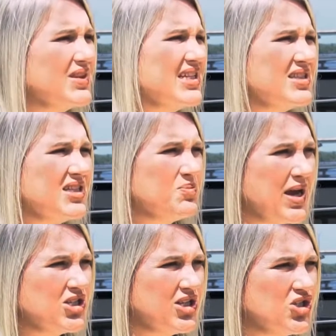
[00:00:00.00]
This is
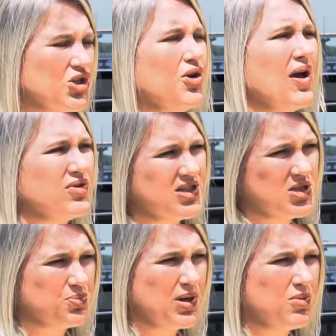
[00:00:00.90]
especially true after the
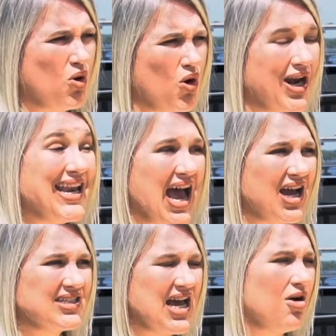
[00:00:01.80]
Supreme Court
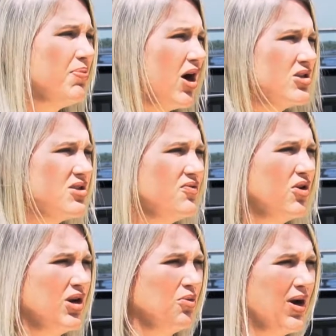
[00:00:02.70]
knocked down parts of the
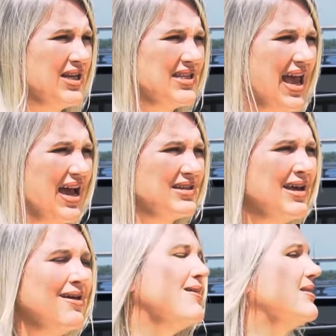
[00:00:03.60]
Voting Rights Act
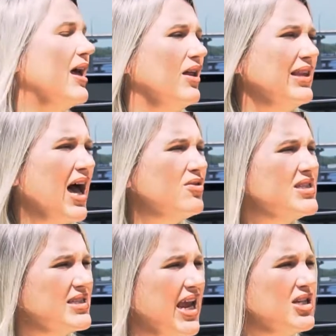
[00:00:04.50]
that allowed
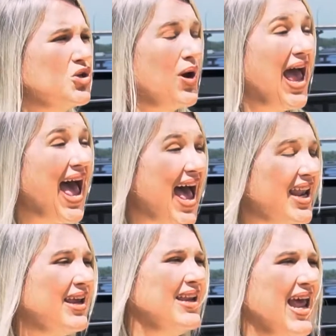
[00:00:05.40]
states who
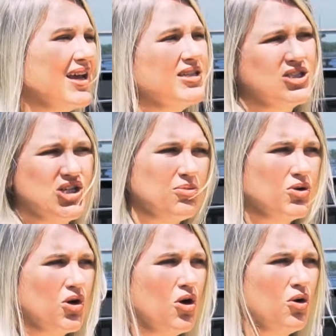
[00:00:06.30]
had enacted Jim
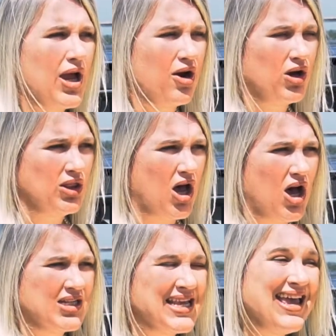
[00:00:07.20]
Crow era
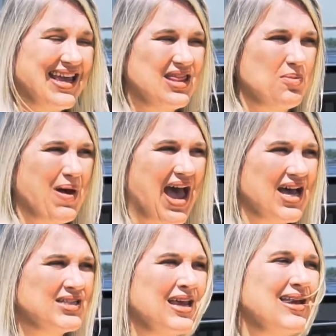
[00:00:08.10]
laws in the
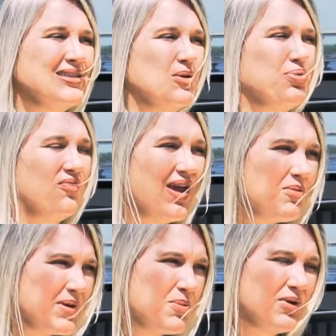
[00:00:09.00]
past to
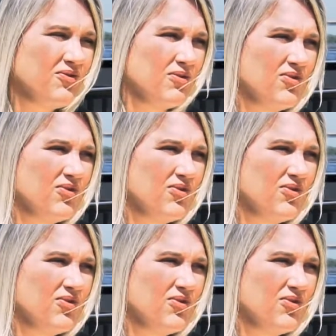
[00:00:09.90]
prevent people from